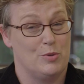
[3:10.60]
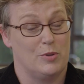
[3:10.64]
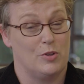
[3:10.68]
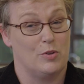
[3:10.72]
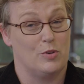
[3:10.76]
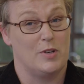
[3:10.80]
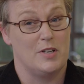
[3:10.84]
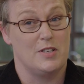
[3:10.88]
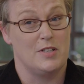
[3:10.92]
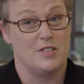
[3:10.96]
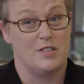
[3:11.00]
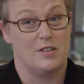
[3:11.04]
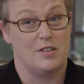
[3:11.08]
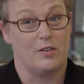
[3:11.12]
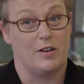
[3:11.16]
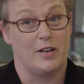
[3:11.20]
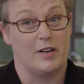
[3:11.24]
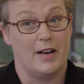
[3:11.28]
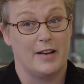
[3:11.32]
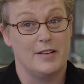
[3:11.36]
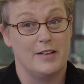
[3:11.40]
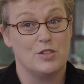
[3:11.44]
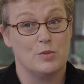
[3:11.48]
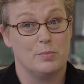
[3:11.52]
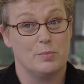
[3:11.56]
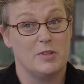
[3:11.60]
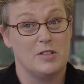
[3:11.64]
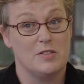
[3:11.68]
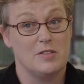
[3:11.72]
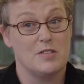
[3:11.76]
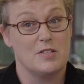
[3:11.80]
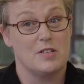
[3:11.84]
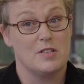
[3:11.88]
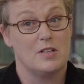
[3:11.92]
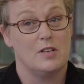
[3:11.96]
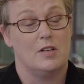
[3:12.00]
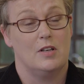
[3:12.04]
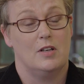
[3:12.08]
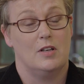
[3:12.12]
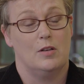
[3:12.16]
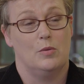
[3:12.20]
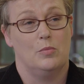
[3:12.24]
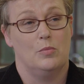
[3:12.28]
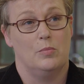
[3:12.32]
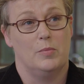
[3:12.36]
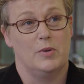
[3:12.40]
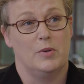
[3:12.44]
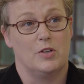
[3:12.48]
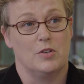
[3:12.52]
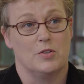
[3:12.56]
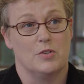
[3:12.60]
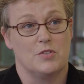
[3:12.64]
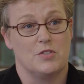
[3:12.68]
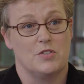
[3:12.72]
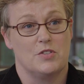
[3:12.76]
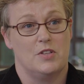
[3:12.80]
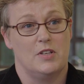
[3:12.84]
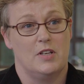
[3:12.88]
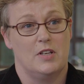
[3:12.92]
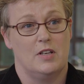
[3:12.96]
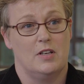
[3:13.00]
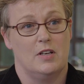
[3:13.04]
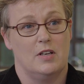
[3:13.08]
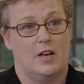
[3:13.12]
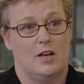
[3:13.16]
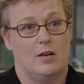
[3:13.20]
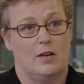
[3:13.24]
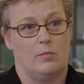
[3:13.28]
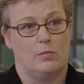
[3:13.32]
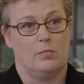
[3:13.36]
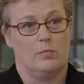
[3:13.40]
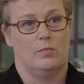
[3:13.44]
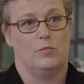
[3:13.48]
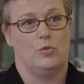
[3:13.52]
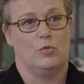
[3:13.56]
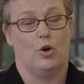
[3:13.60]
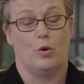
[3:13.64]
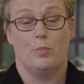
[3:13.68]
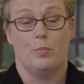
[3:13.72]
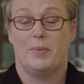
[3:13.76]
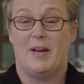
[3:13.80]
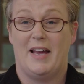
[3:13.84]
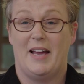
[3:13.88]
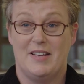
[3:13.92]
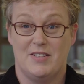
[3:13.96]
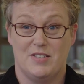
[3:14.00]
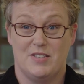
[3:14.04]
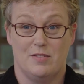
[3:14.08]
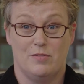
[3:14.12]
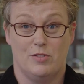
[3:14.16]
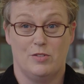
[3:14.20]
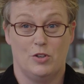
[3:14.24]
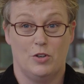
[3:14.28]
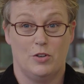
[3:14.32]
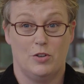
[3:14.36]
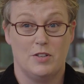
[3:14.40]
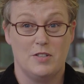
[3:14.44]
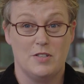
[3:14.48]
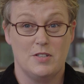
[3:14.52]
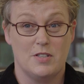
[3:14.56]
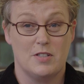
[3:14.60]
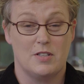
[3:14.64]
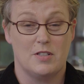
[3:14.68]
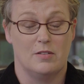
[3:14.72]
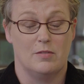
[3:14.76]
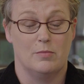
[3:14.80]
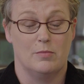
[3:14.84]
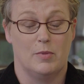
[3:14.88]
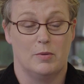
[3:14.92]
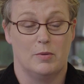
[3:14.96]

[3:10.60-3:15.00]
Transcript: to increase their engagement because they're um, not passive learners, they're